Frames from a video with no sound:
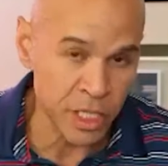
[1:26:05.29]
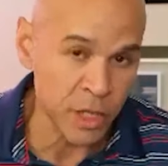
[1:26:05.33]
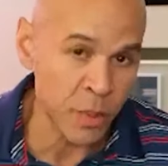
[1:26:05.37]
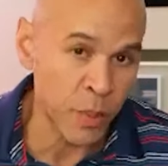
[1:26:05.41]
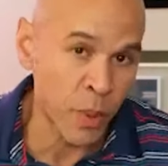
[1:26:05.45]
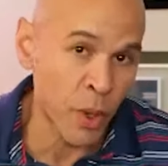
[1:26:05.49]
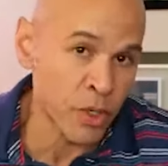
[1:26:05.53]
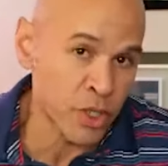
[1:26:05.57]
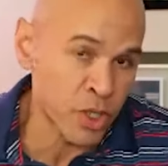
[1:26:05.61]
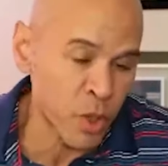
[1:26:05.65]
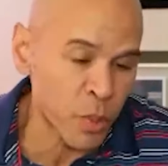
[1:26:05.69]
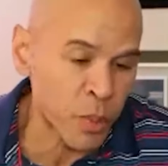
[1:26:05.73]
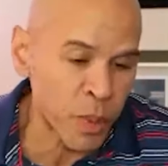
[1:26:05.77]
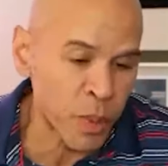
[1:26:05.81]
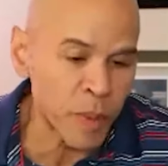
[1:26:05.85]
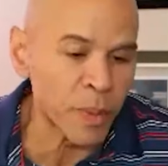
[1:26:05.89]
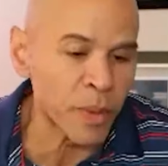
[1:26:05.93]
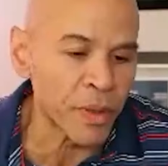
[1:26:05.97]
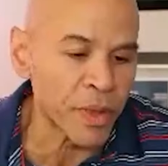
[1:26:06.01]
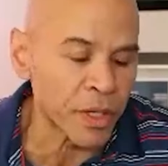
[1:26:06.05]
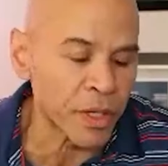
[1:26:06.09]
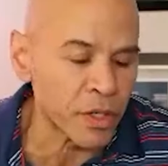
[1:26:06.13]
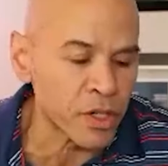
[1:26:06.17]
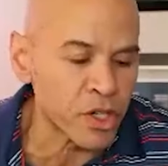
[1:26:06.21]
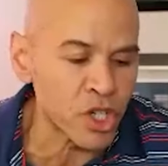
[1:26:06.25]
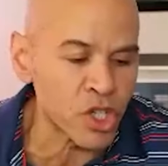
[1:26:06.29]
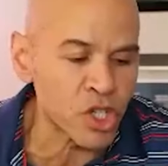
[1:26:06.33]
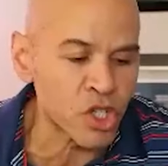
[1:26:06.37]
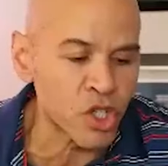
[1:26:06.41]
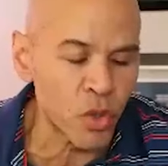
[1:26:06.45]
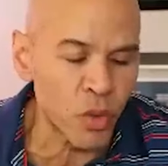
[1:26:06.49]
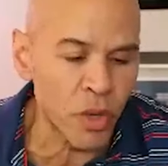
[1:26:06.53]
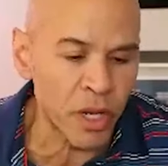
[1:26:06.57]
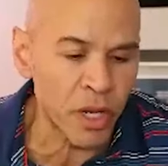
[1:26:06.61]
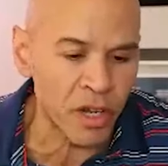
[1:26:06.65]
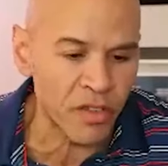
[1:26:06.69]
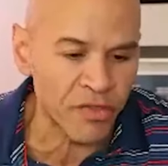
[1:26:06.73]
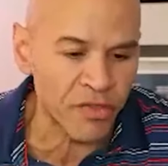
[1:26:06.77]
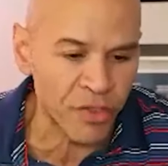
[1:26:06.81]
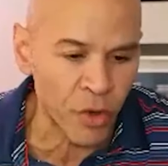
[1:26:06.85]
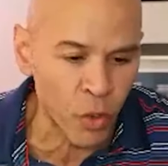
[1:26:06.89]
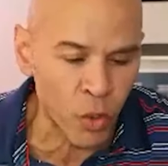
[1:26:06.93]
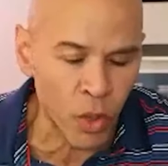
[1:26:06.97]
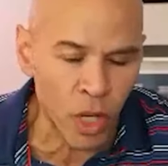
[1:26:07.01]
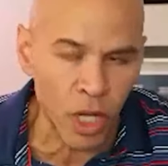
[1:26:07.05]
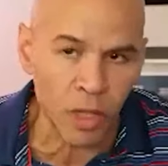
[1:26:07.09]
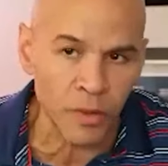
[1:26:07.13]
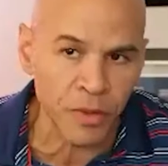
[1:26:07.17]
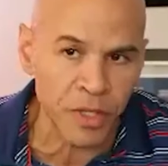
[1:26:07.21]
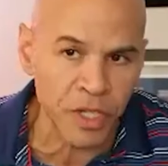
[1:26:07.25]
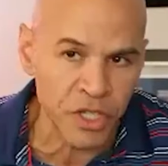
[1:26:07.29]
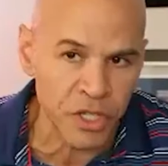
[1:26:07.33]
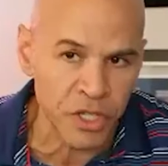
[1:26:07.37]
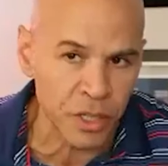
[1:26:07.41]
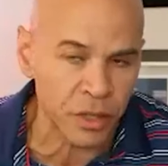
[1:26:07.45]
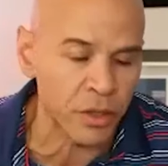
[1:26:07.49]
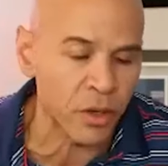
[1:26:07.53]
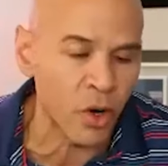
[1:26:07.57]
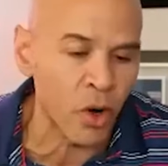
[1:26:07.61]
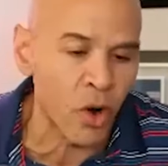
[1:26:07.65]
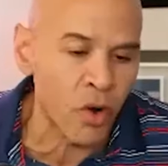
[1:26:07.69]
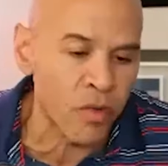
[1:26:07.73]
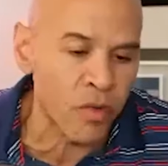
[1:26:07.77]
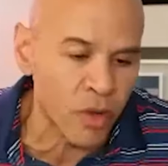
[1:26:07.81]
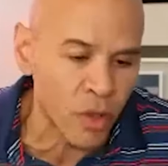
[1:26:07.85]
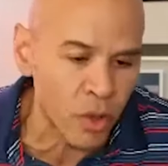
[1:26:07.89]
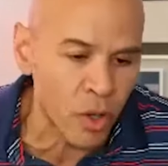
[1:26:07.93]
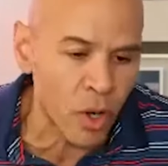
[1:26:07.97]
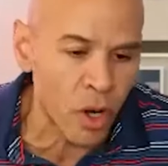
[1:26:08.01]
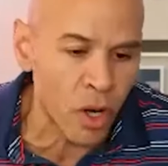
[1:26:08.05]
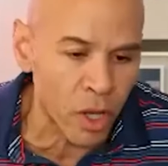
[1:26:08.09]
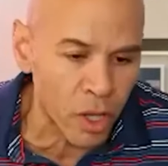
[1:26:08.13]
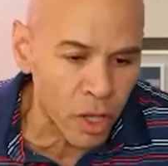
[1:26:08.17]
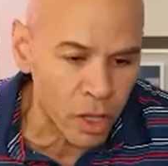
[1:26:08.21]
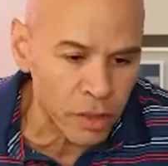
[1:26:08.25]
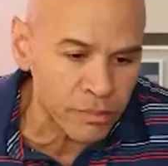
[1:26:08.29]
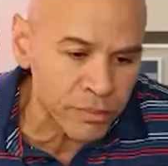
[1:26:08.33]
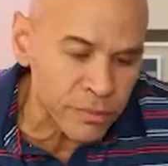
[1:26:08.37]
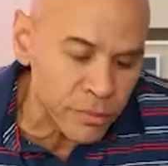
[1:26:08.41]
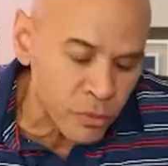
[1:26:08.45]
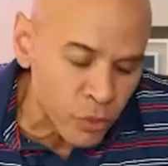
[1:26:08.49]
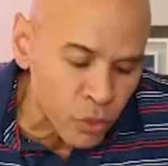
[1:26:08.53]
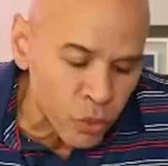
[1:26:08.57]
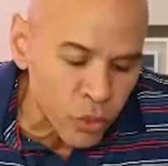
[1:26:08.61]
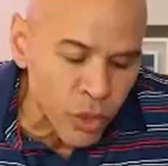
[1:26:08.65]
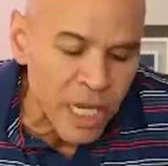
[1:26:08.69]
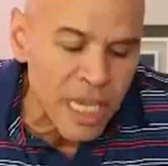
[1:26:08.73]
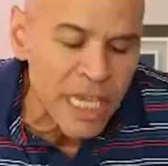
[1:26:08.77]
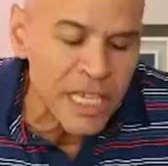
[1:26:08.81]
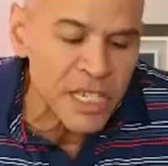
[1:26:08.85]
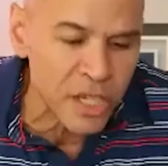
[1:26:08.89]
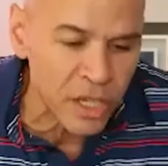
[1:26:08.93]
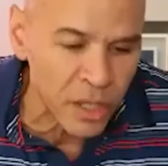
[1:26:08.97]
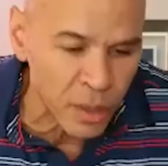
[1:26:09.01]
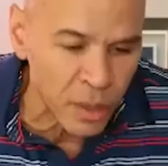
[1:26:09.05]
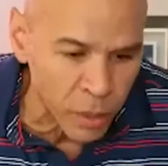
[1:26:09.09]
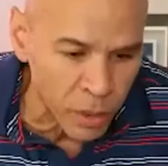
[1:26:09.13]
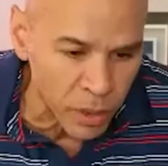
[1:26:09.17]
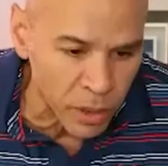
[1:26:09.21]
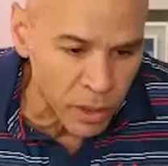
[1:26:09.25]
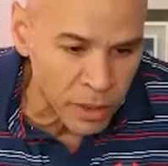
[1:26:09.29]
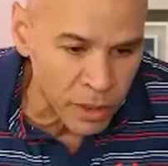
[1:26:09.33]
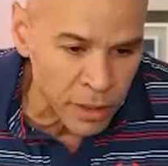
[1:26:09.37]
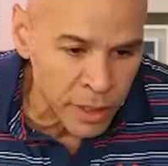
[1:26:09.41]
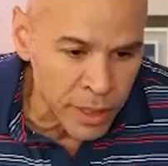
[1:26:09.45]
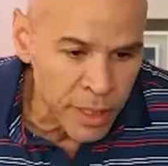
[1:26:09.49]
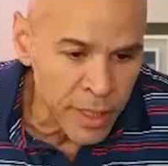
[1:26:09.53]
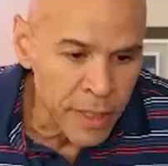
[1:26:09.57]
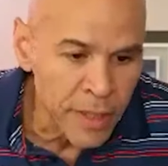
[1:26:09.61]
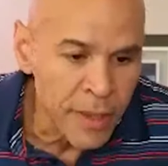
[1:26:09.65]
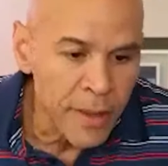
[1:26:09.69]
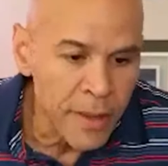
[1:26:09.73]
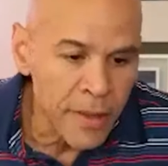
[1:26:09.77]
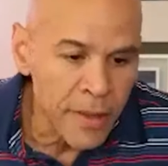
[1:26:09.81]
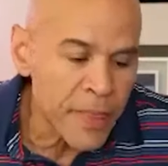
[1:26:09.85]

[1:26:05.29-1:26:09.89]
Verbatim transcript: as opposed to people that are just doing it for wellness that are overall reasonable.